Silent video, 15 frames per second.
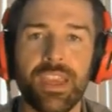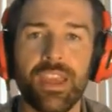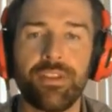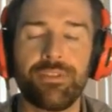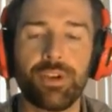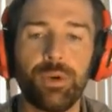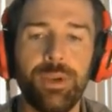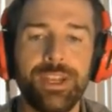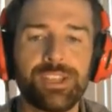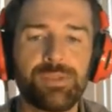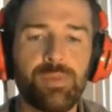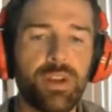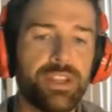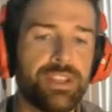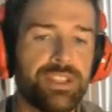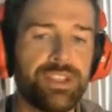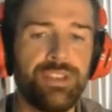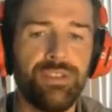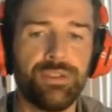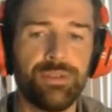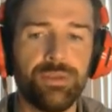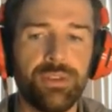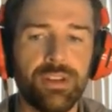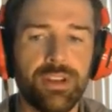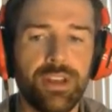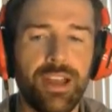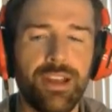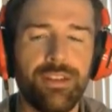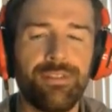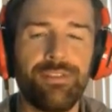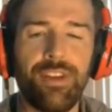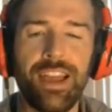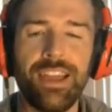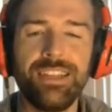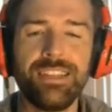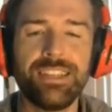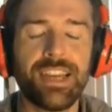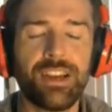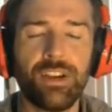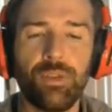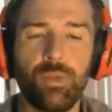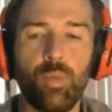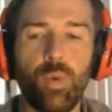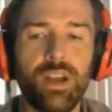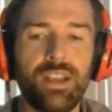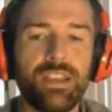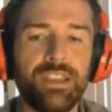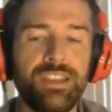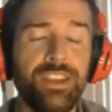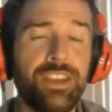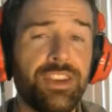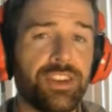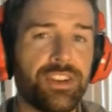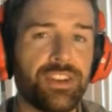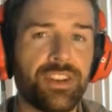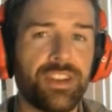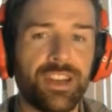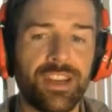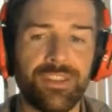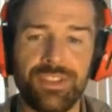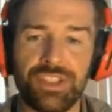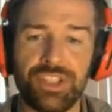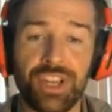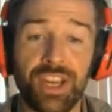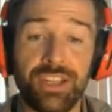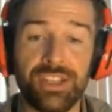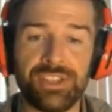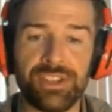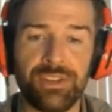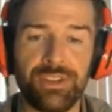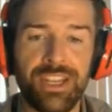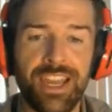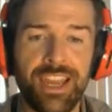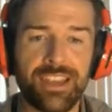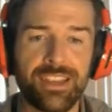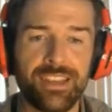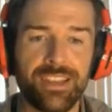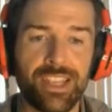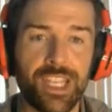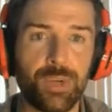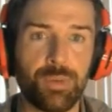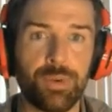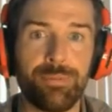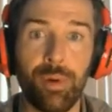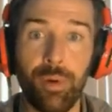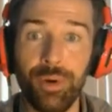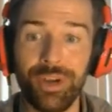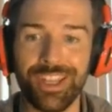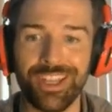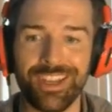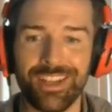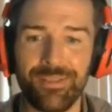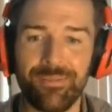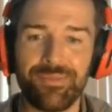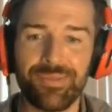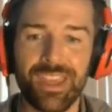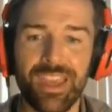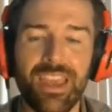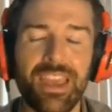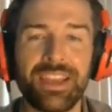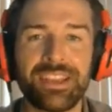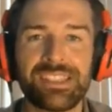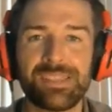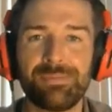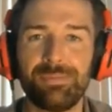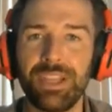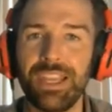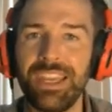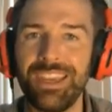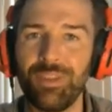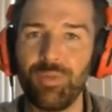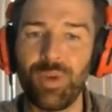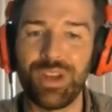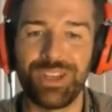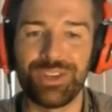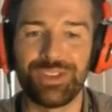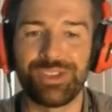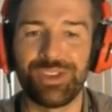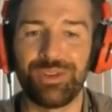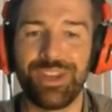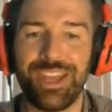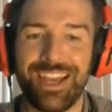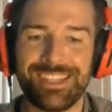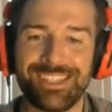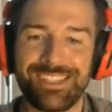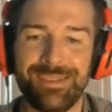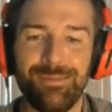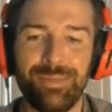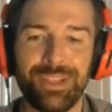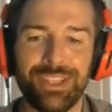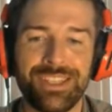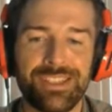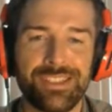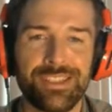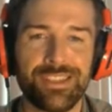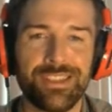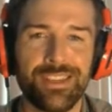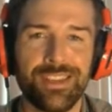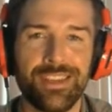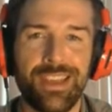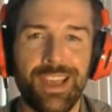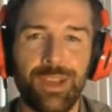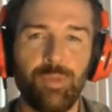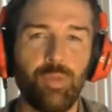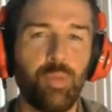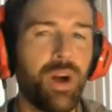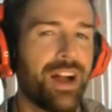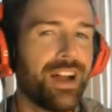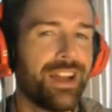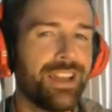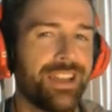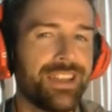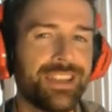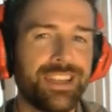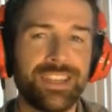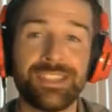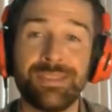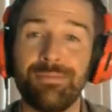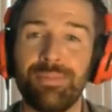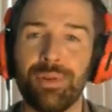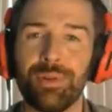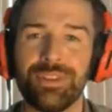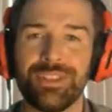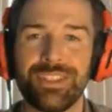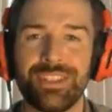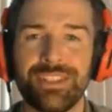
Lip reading: For grades 1 and 2, find out what year of the Chinese zodiac you were born in. Explain what your zodiac symbol is and why it's important.